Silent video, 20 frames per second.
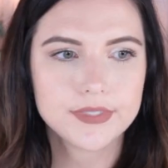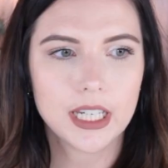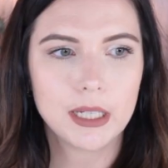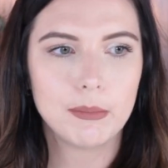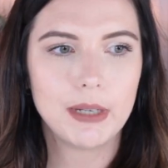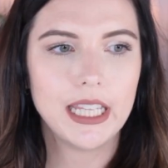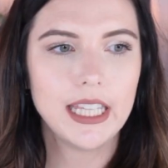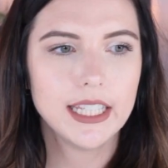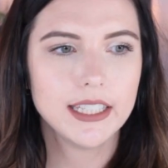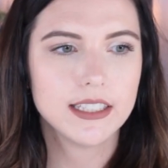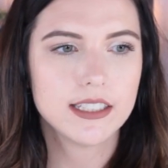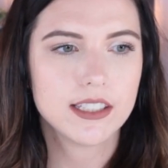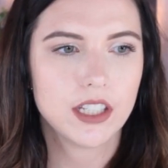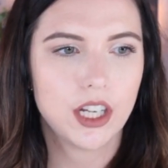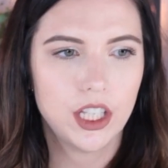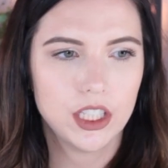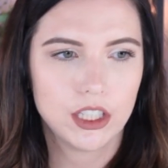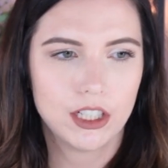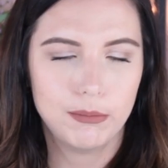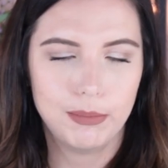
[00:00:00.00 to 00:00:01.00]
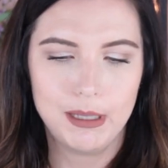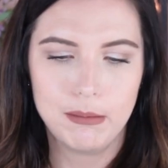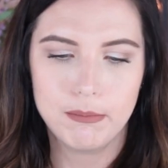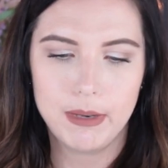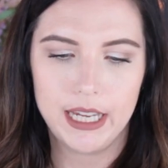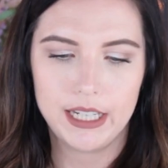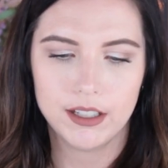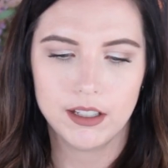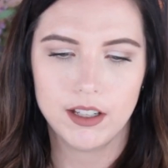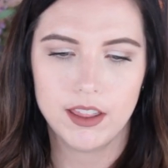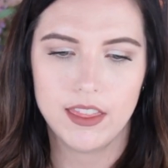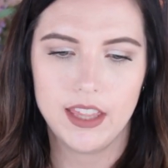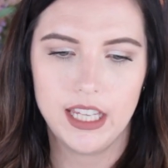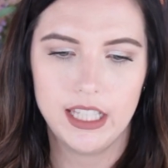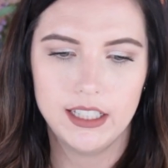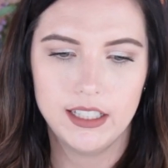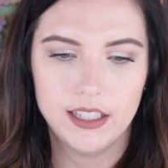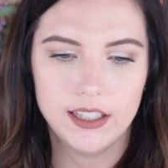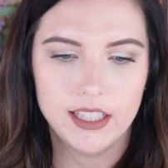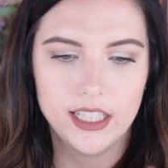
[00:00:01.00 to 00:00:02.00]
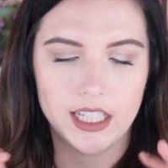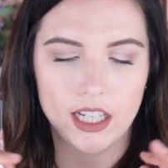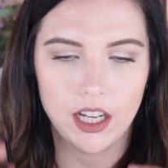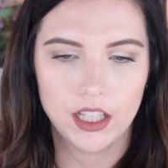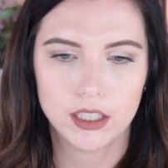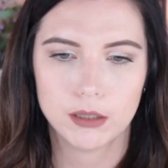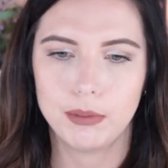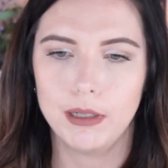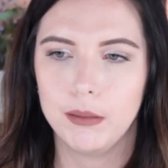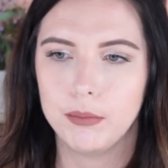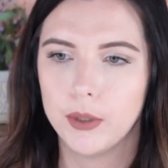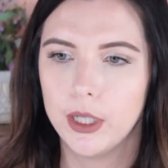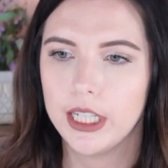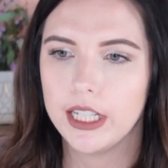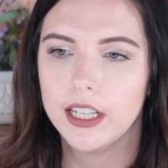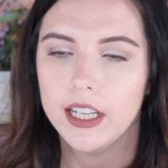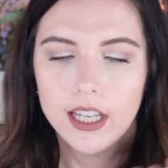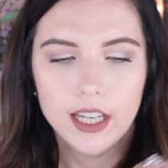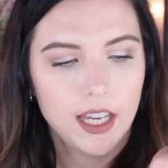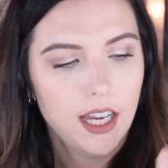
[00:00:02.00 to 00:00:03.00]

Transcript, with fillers: I might like this color on me better than the ColourPop one.